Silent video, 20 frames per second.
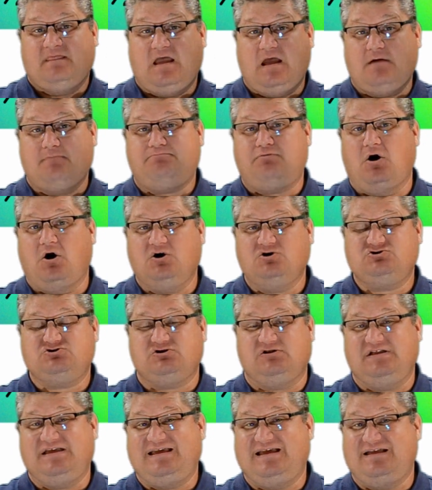and
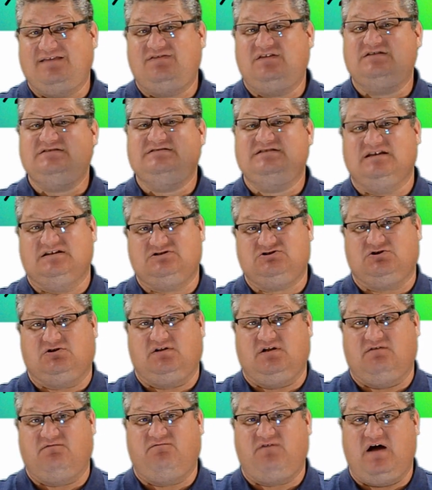partially in the
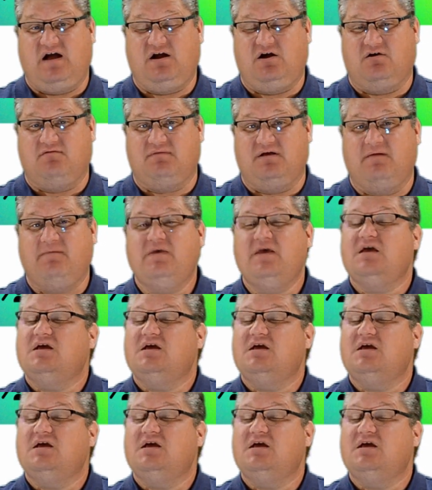digital environment.